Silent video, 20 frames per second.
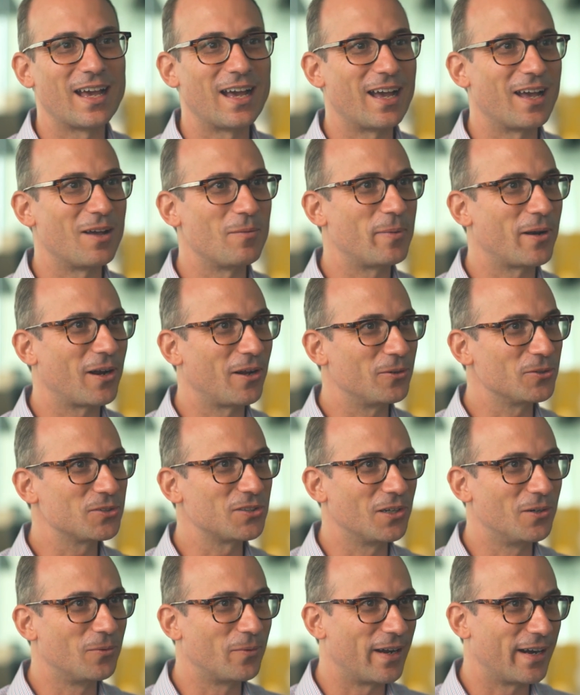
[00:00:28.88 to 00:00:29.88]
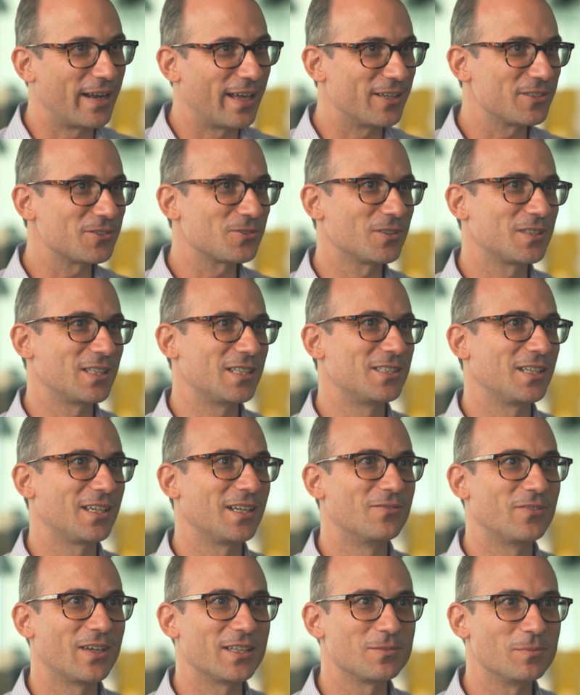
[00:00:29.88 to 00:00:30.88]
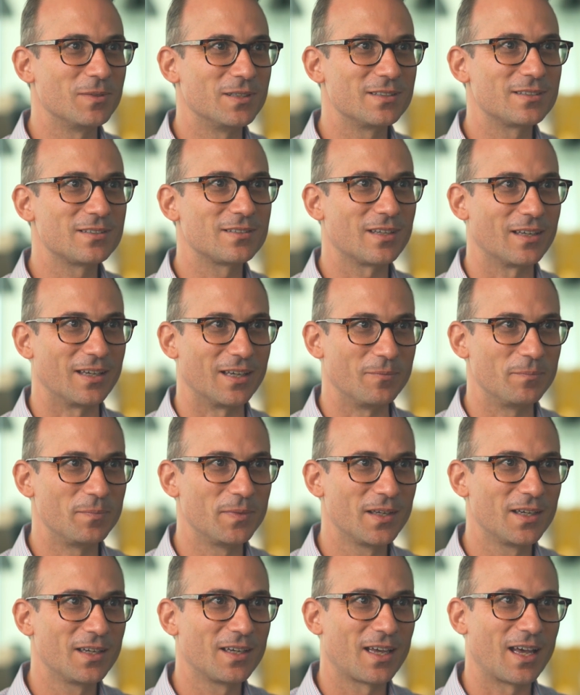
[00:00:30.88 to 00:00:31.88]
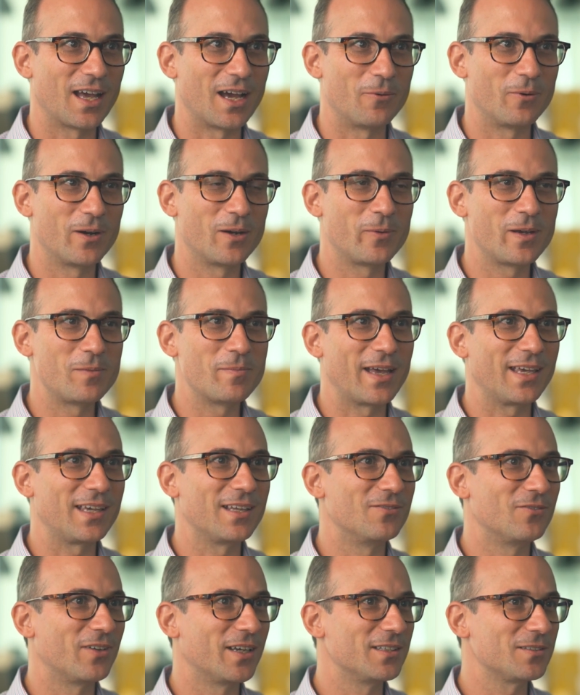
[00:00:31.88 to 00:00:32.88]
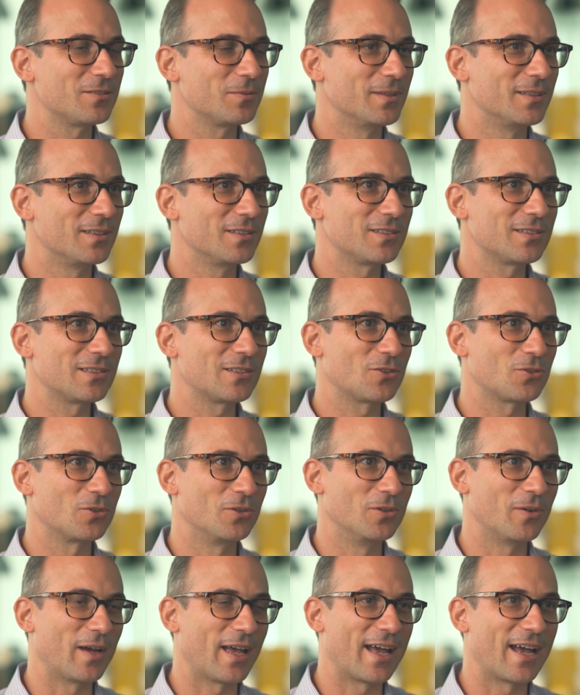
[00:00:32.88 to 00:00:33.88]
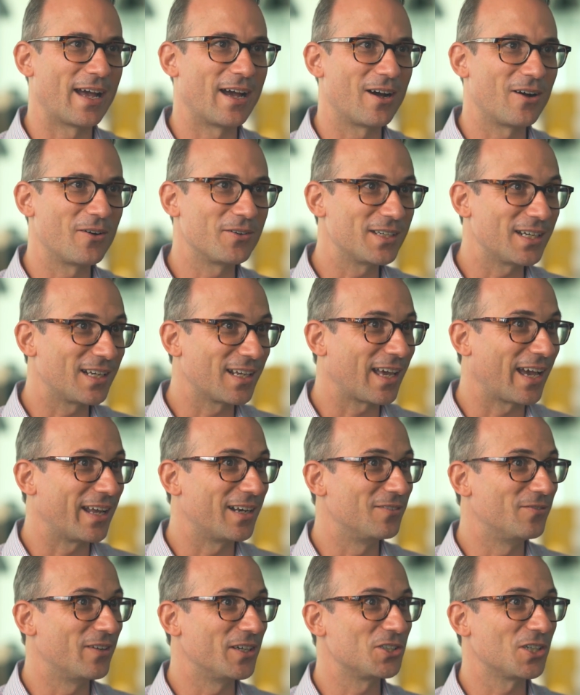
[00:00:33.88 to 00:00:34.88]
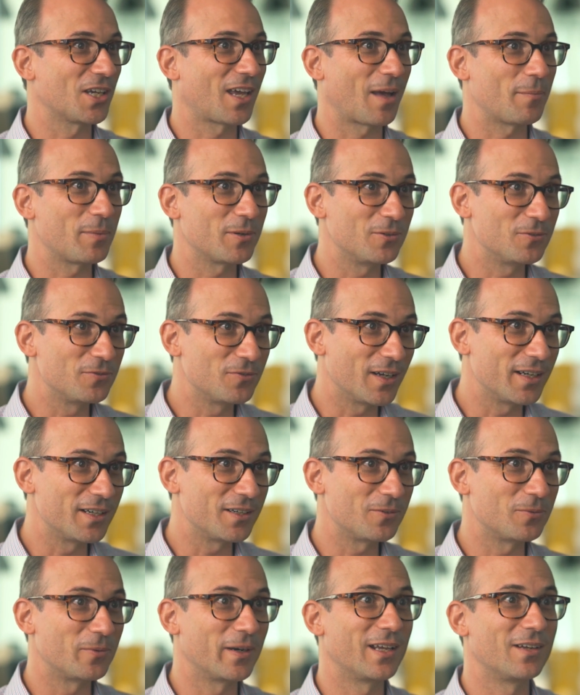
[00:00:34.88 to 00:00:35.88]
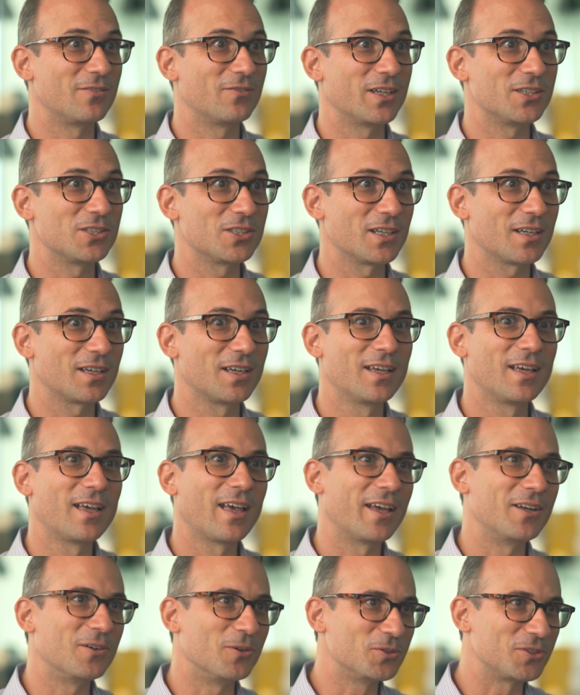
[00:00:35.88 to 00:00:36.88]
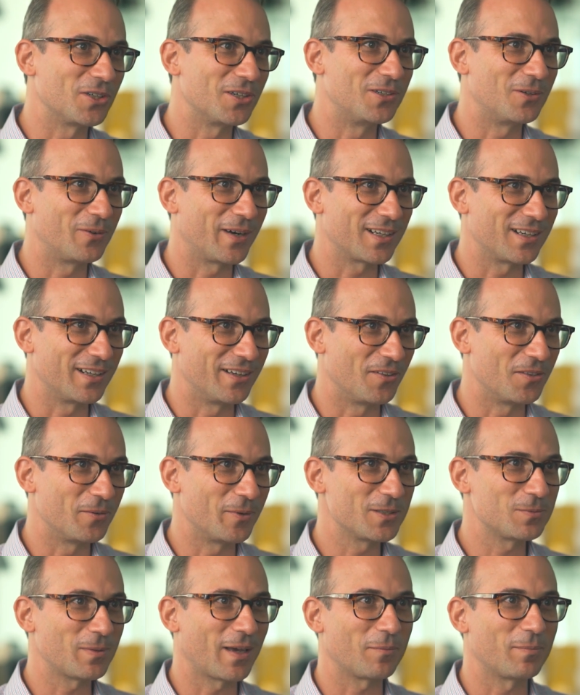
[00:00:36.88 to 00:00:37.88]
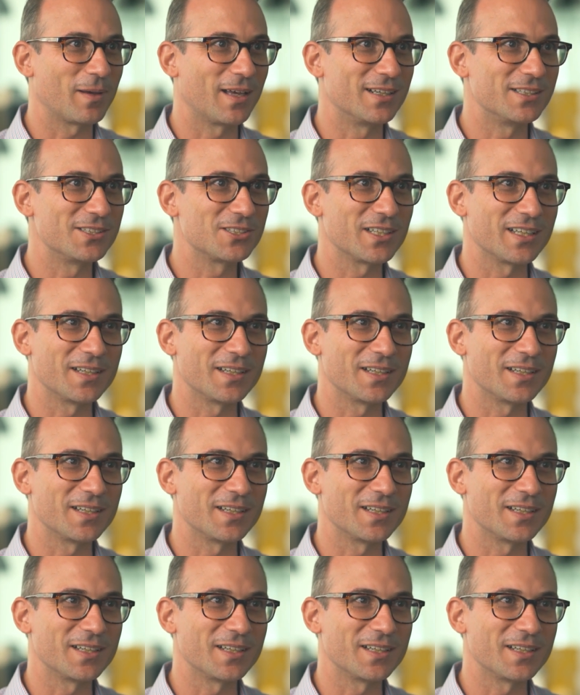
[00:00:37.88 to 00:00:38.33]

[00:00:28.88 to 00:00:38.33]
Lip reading: But I also run our Strategic Investments team, where we make investments through our dedicated venture capital fund, Reinventure, and also directly on the Westpac balance